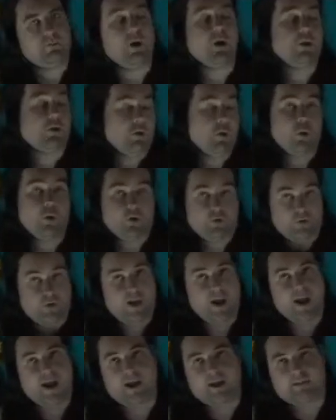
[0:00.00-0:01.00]
Or
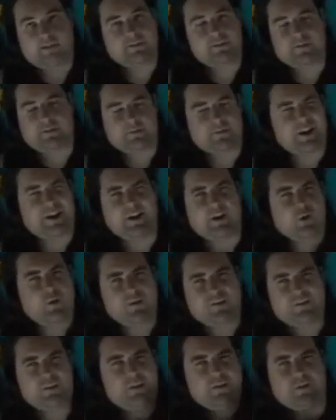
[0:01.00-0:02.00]
that. I
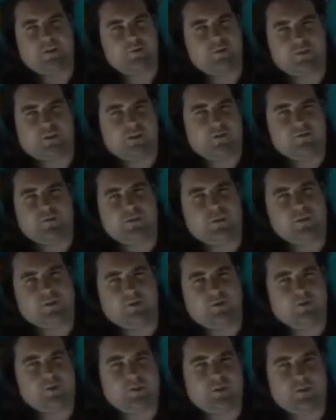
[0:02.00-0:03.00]
always get those
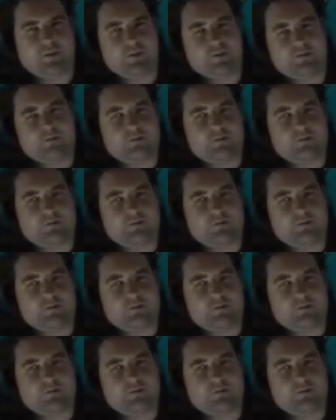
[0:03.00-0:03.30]
confused.